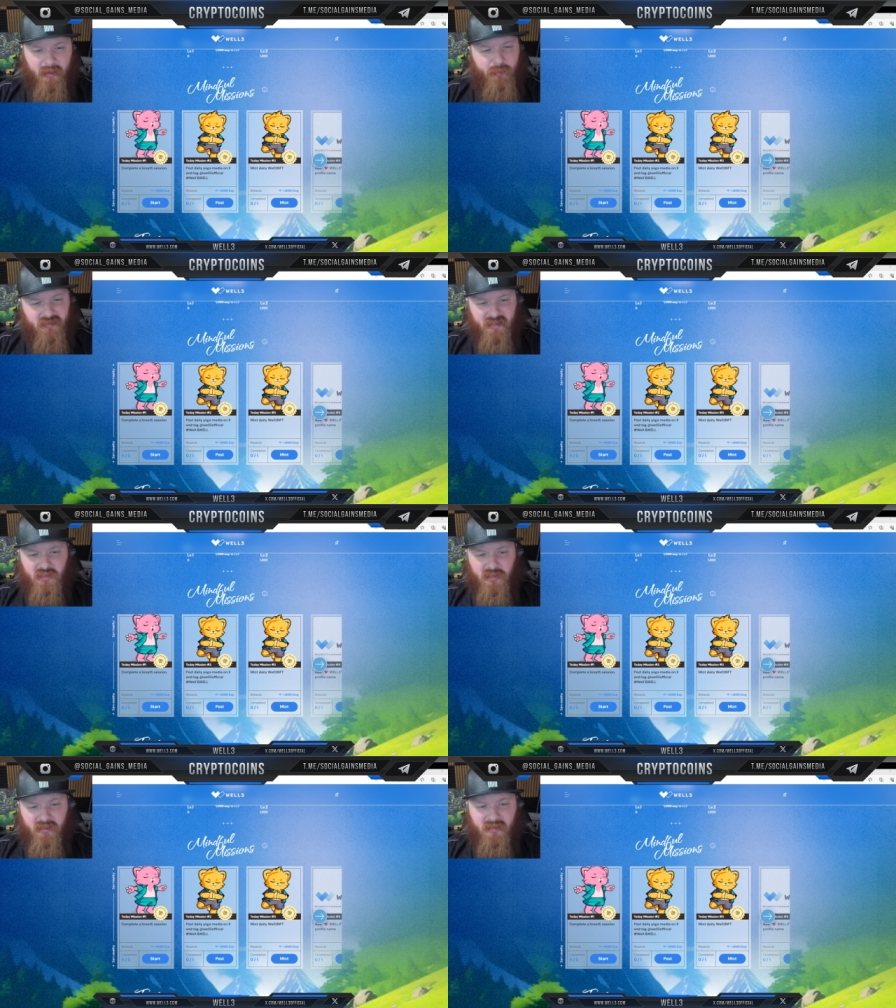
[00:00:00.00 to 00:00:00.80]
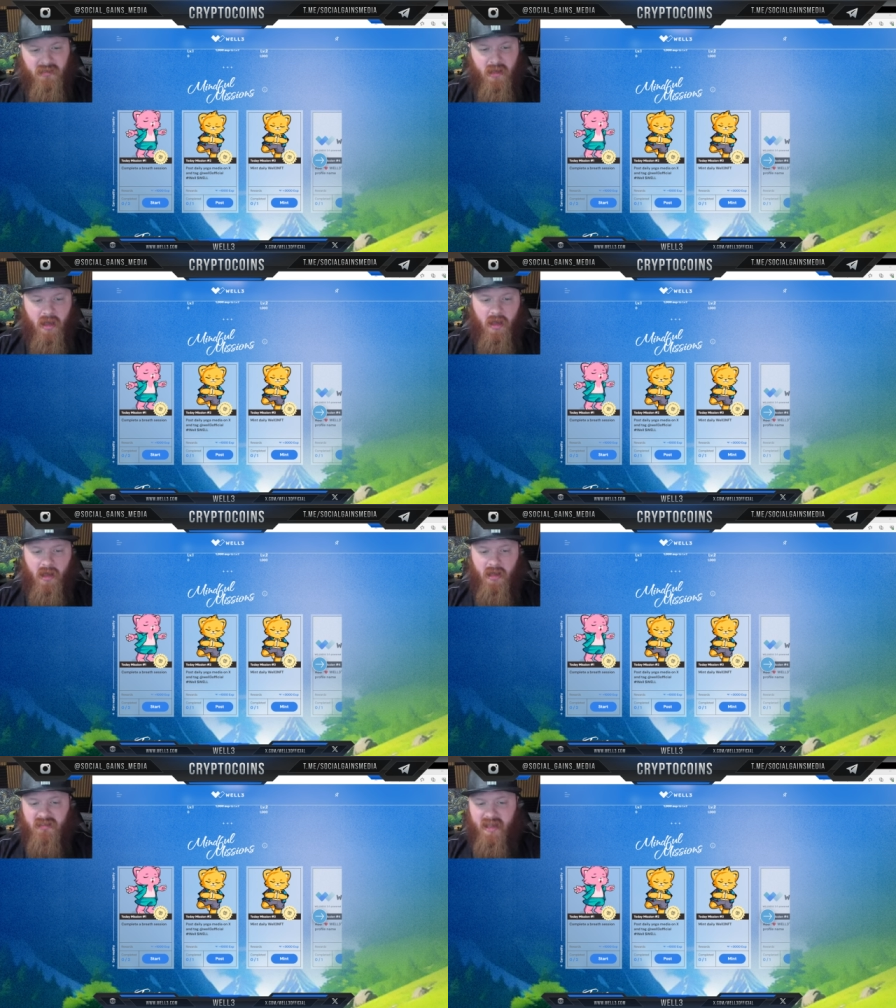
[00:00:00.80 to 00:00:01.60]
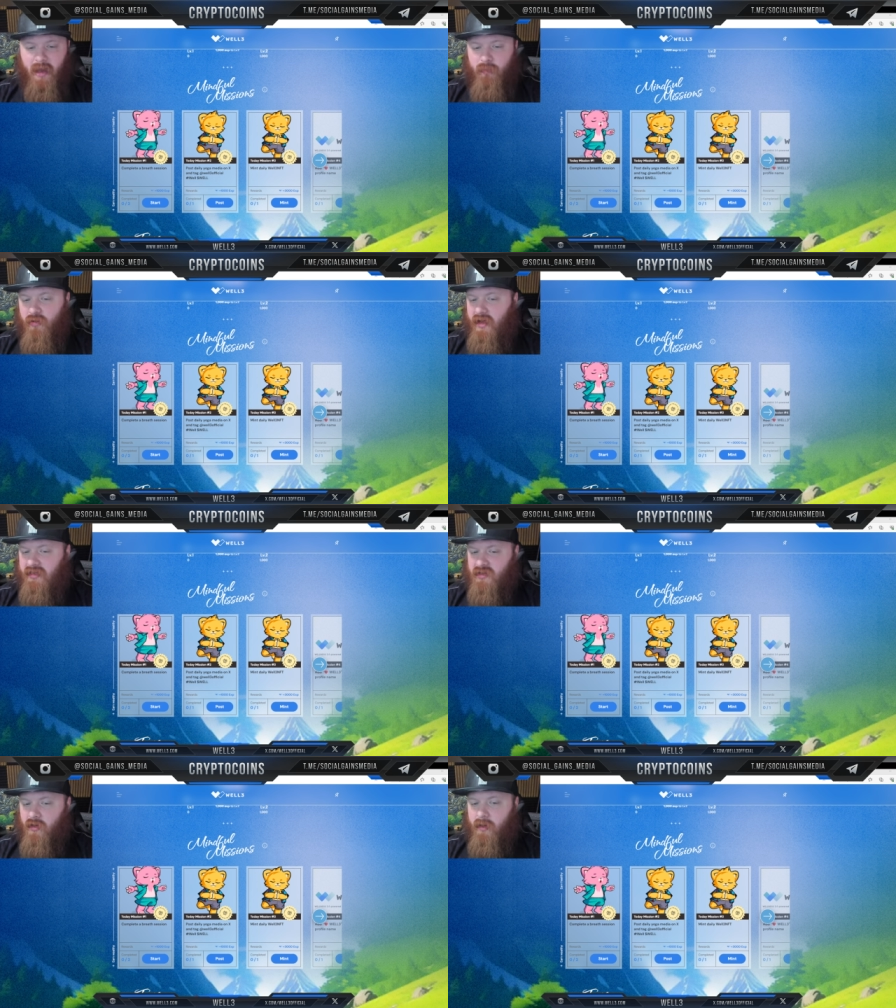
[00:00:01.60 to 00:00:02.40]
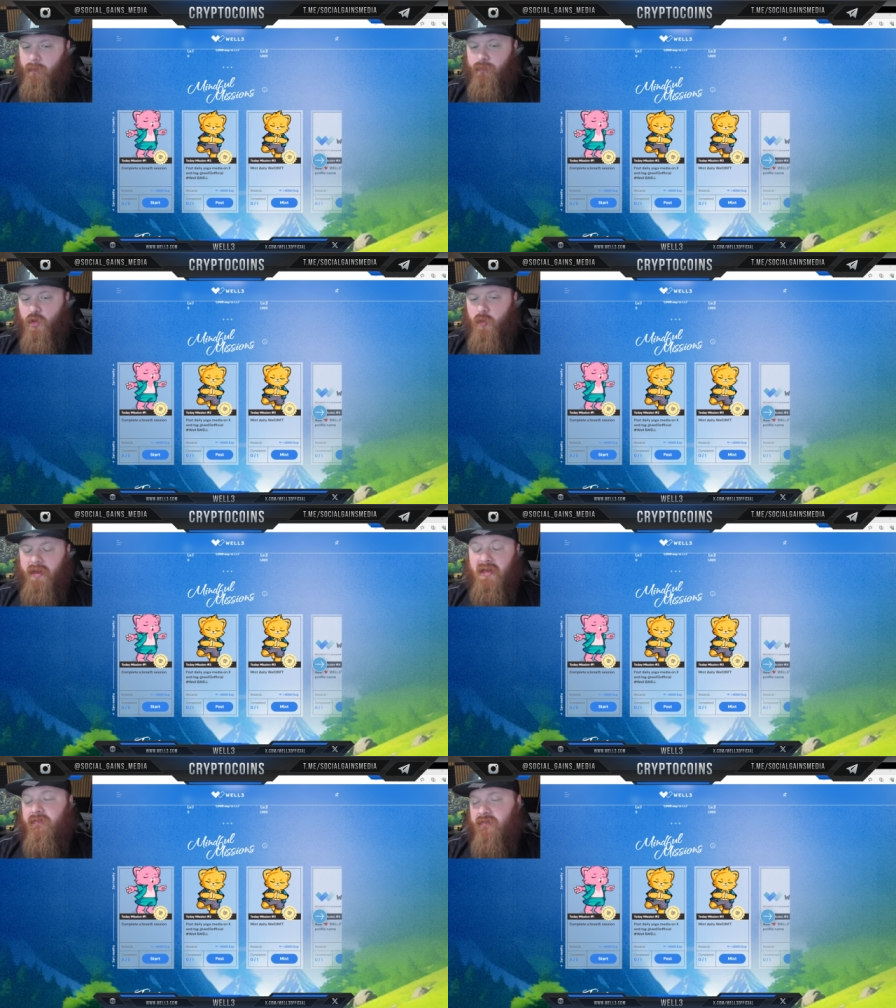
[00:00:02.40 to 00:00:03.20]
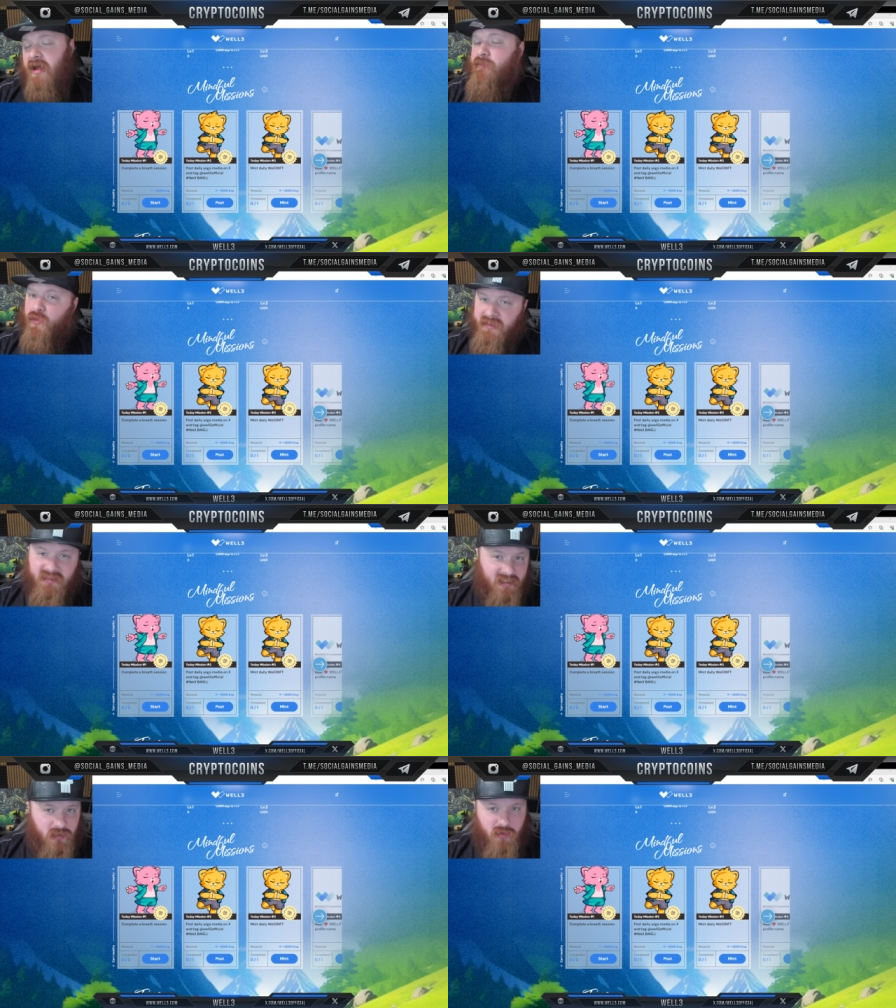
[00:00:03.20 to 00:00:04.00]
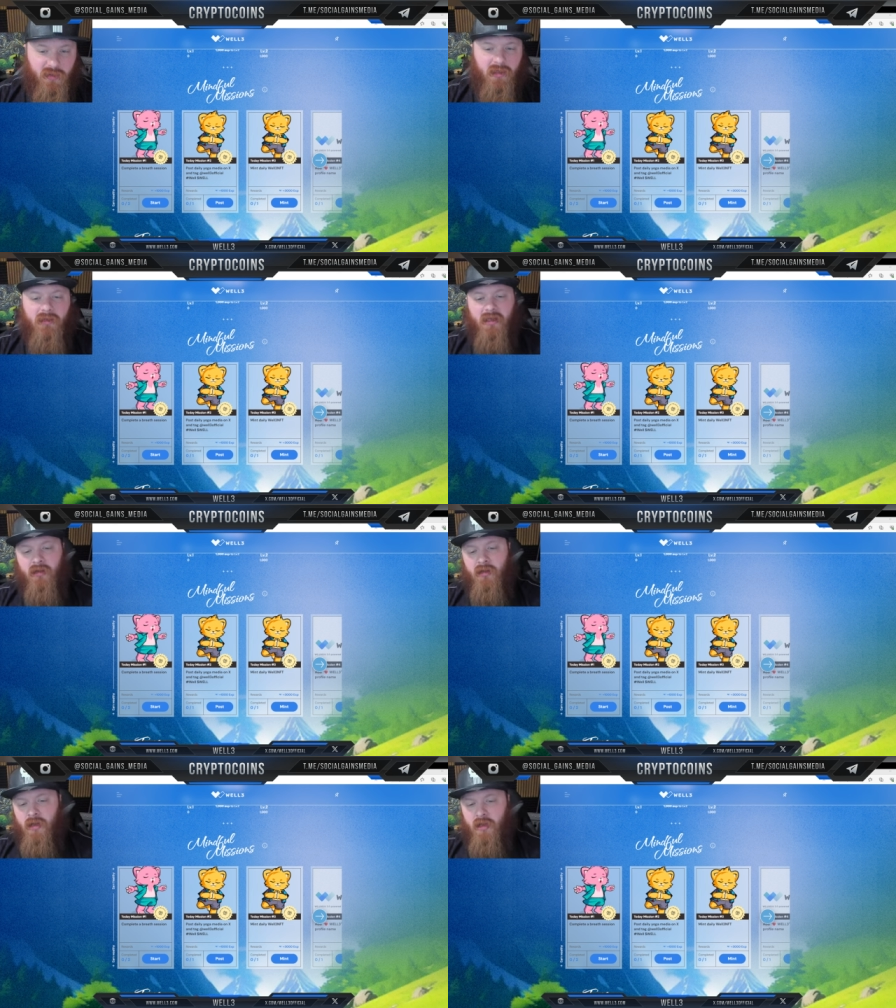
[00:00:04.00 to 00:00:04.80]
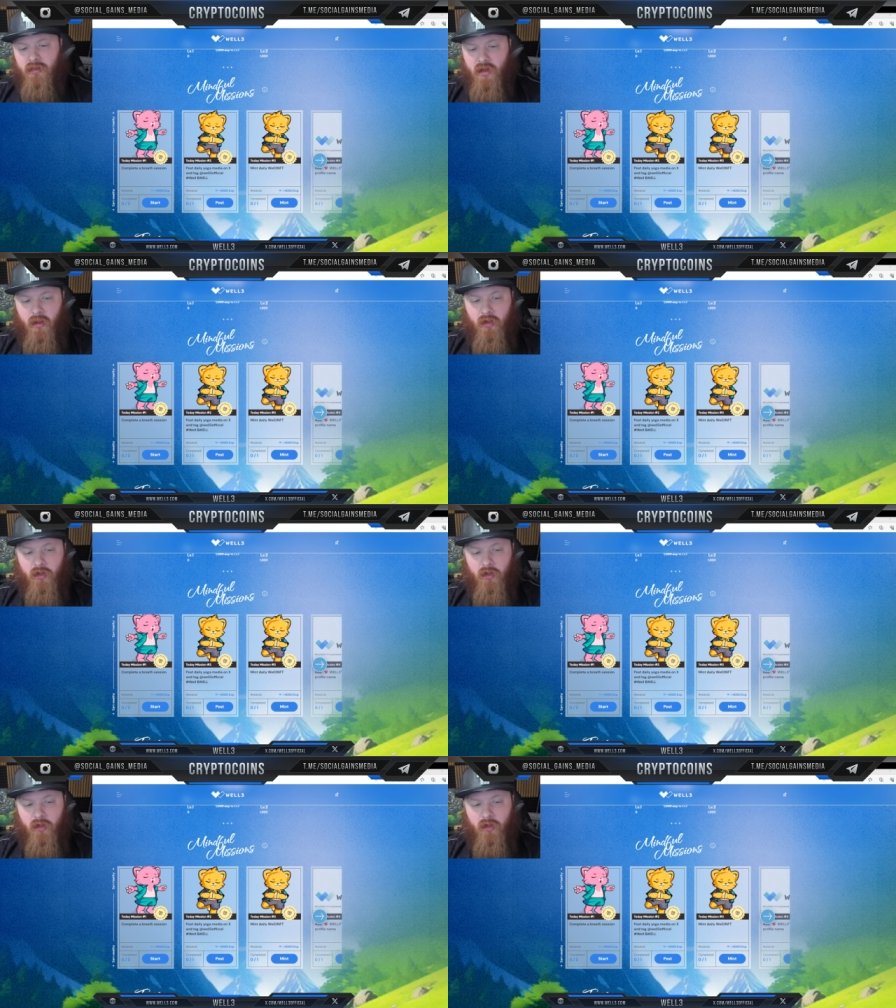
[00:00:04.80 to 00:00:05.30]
positioned uh, to capitalize on a booming 5.6 trillion Dollar